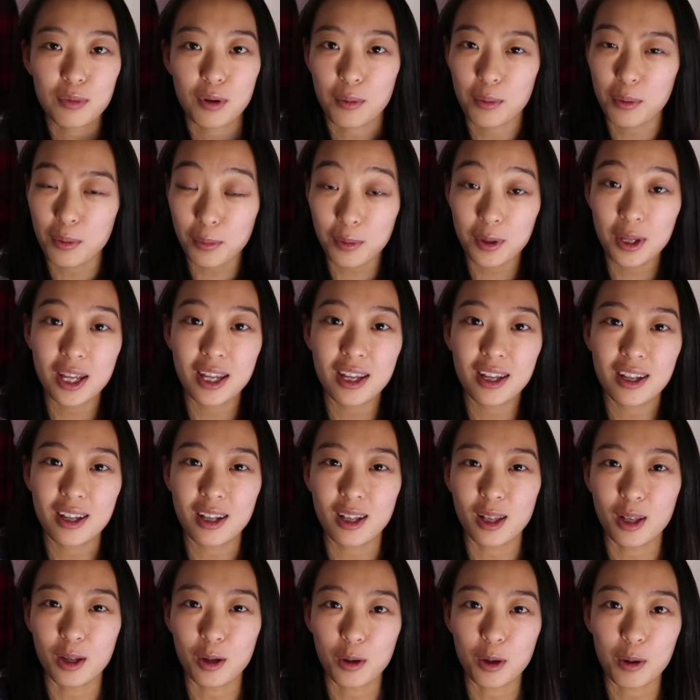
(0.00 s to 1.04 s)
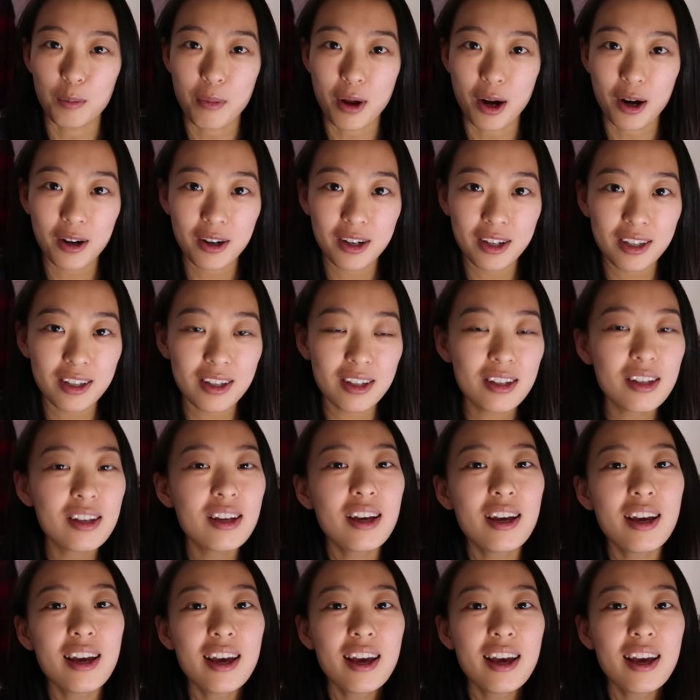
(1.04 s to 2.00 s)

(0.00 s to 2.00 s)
probably a little American,